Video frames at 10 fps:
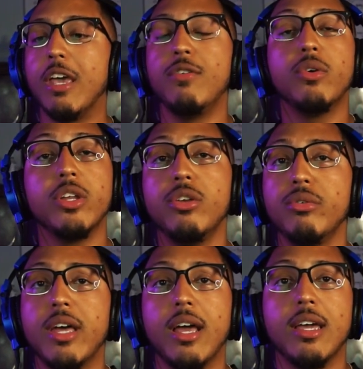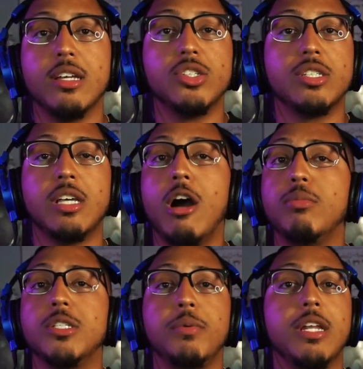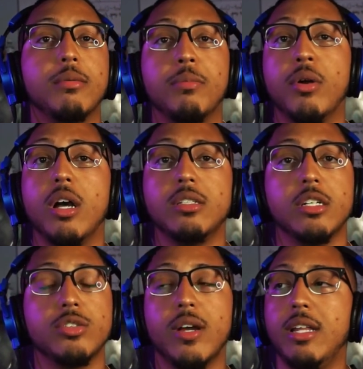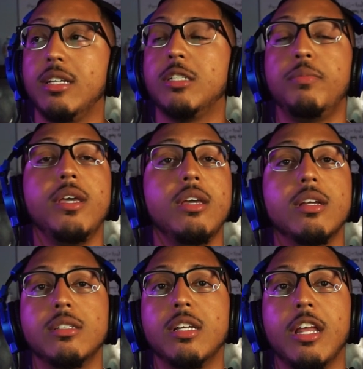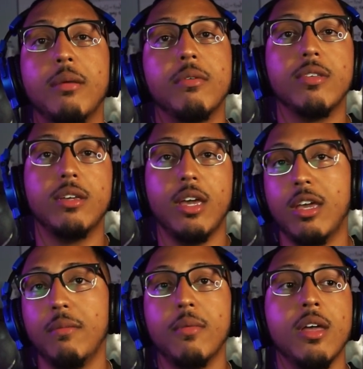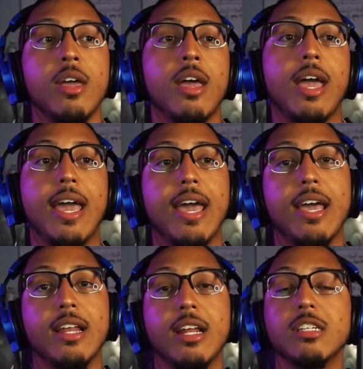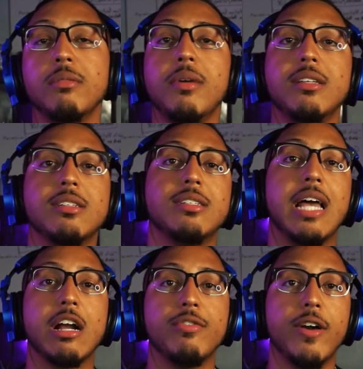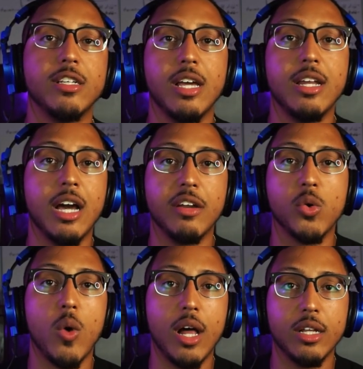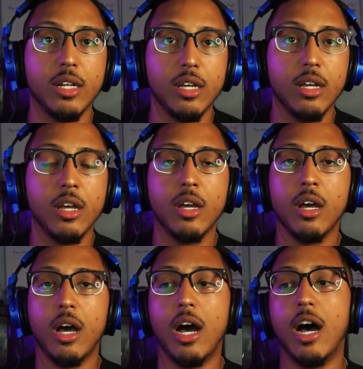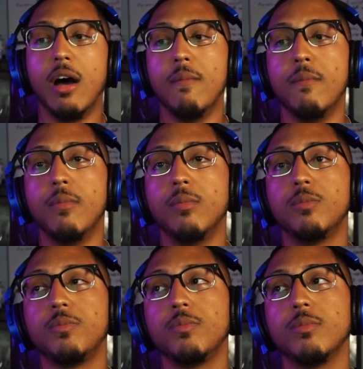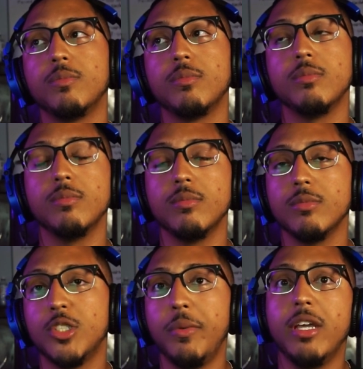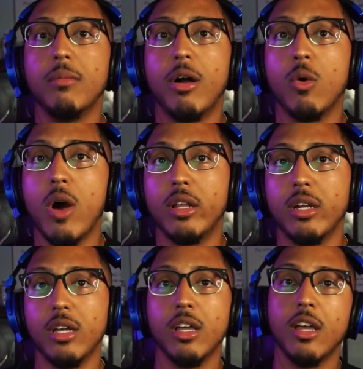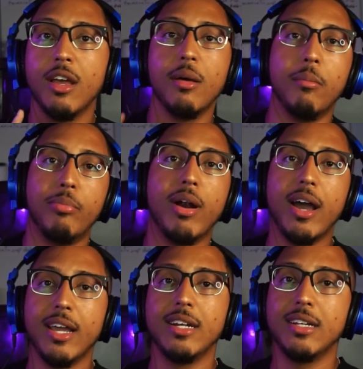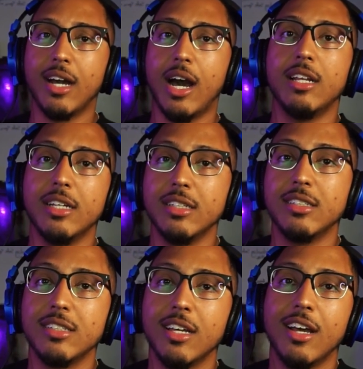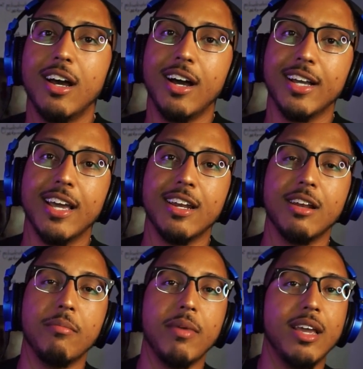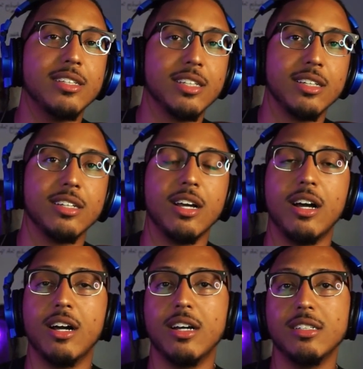if you can do that, it just helps speed up the process, right? Like speed is the name of the game. And it doesn't mean to sacrifice any kind of quality. Um, speaking about quality, Brian Collins, again, an amazing uh,